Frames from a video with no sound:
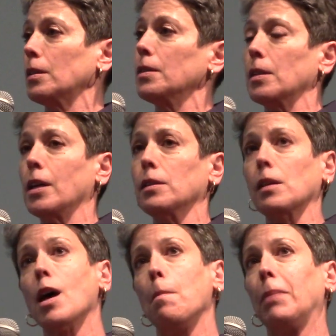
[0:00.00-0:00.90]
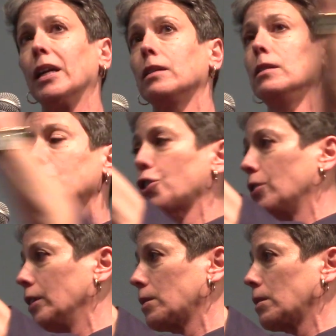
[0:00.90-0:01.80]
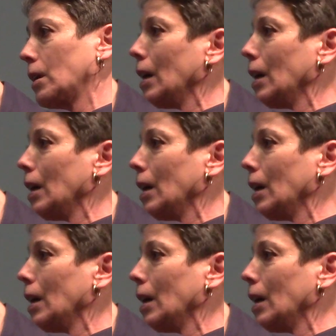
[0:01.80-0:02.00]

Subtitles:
that says Pinnacol Assurance,